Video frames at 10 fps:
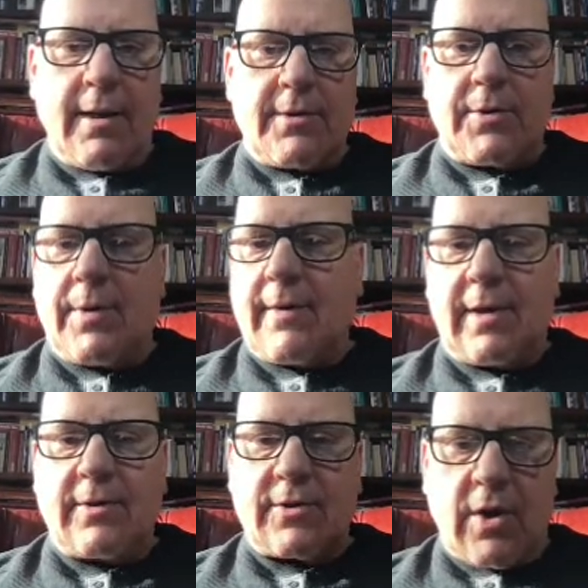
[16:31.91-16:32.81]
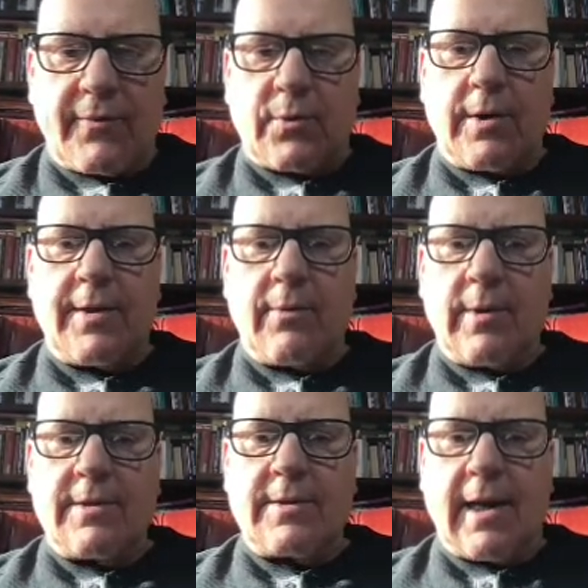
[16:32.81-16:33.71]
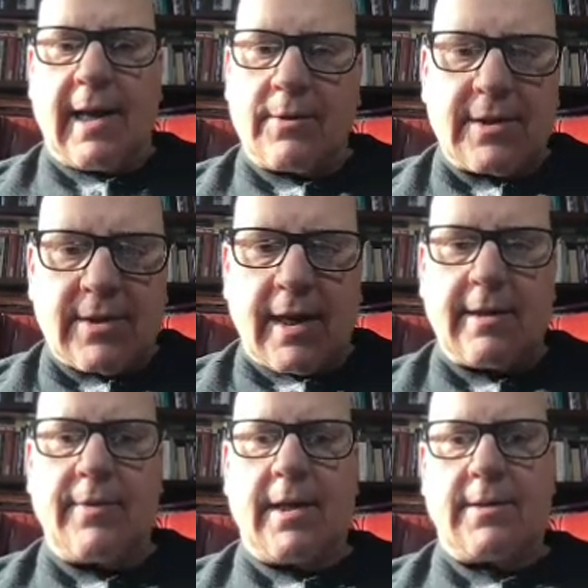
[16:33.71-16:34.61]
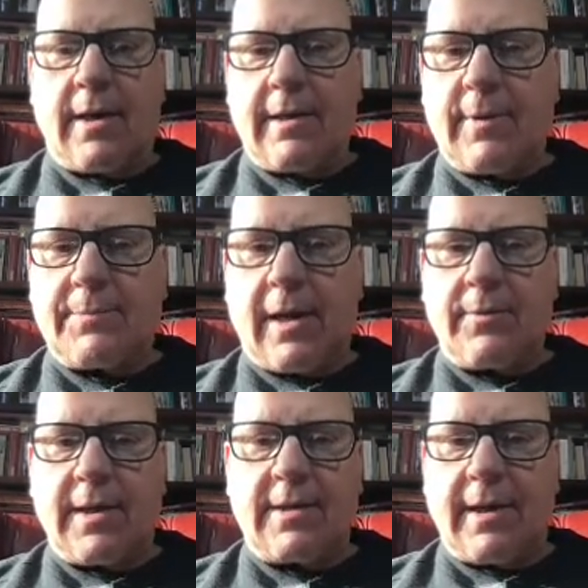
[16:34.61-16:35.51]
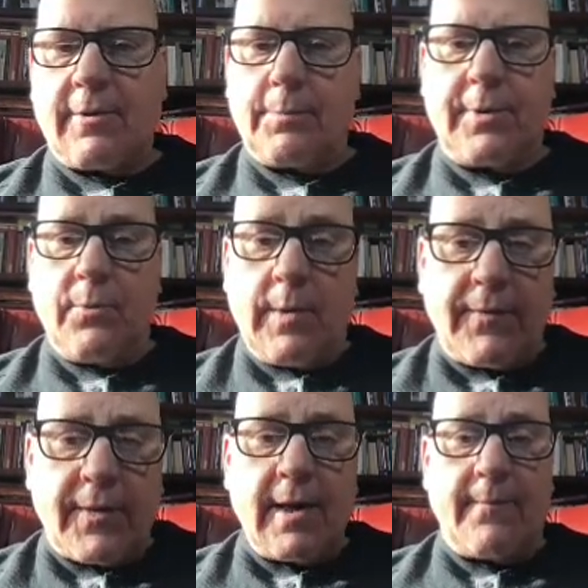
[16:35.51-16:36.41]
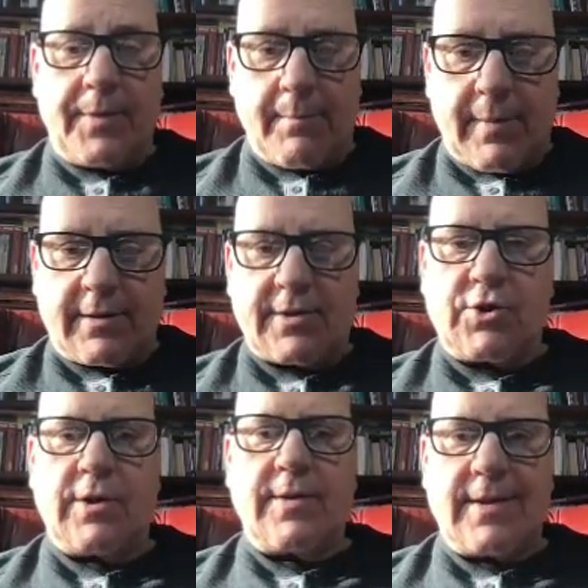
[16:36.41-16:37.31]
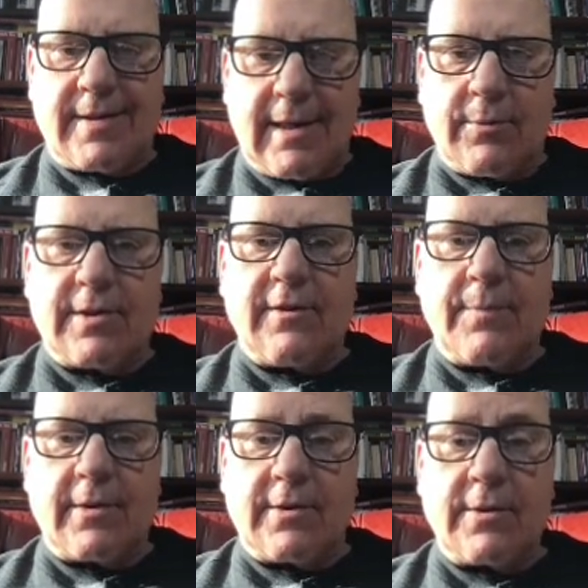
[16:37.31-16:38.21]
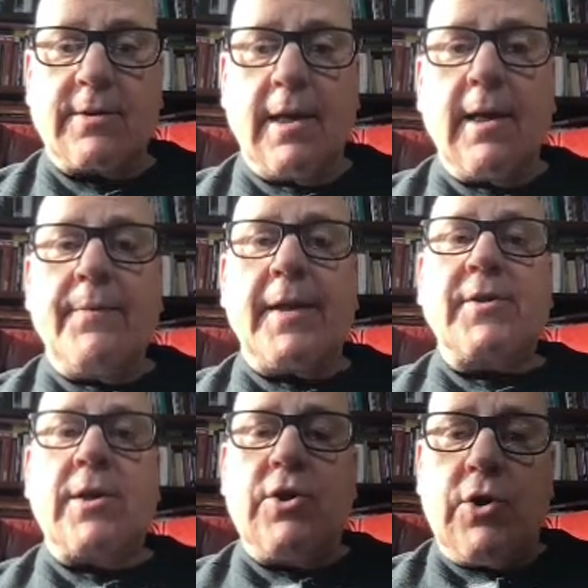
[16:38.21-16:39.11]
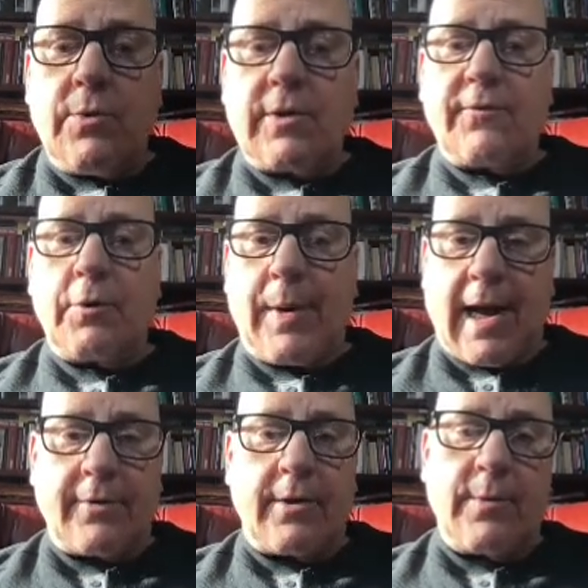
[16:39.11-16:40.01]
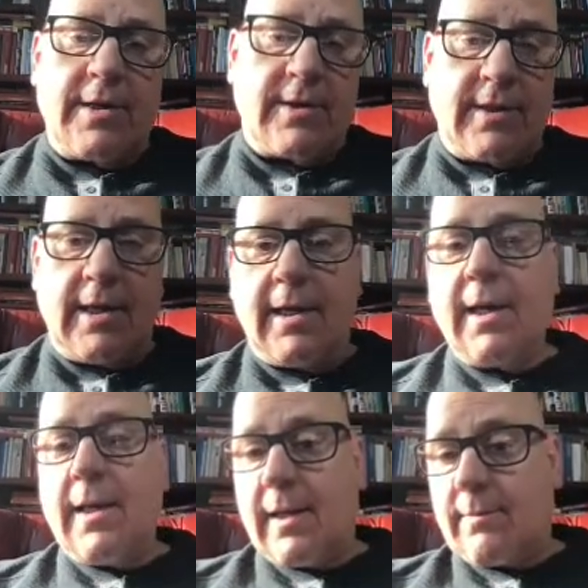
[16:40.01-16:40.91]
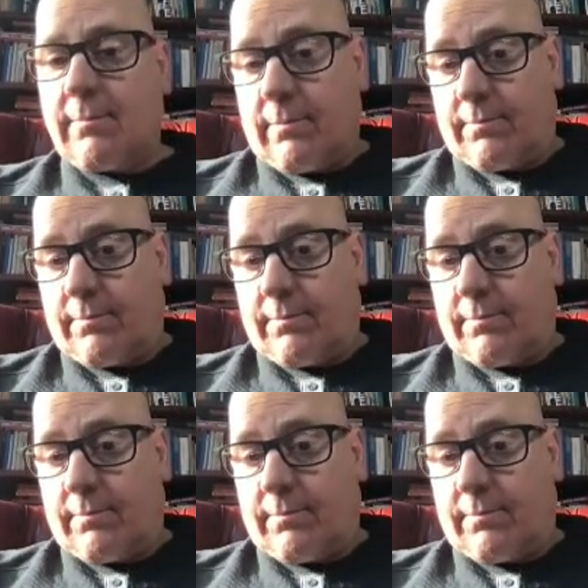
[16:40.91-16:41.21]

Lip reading: So having software that runs outside of the autonomous boundary to help you with the messages, the sequence of messages, that's a useful pattern we see in